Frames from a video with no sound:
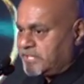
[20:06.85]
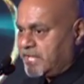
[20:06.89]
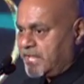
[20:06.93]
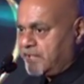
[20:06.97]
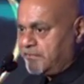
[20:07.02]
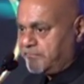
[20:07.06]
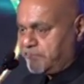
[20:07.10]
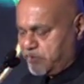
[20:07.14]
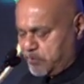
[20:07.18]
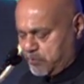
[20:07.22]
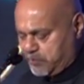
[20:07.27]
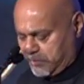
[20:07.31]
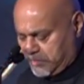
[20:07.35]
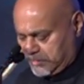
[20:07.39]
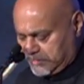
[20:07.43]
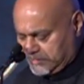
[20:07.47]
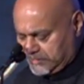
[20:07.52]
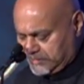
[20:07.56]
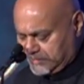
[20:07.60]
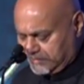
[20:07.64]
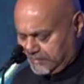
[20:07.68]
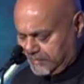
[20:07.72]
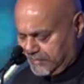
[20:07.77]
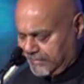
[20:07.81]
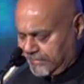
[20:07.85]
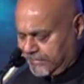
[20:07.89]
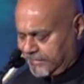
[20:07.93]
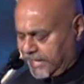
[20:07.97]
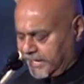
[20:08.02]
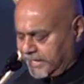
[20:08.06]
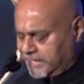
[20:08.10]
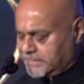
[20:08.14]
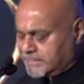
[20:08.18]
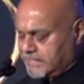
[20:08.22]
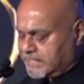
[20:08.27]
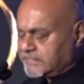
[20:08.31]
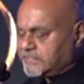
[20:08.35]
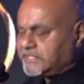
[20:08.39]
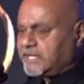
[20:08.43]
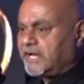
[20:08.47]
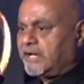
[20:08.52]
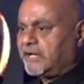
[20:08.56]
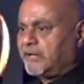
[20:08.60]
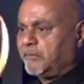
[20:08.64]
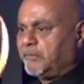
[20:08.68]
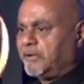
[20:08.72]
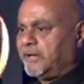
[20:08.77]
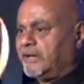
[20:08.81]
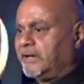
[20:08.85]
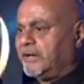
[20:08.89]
Ladies and gentlemen, let's welcome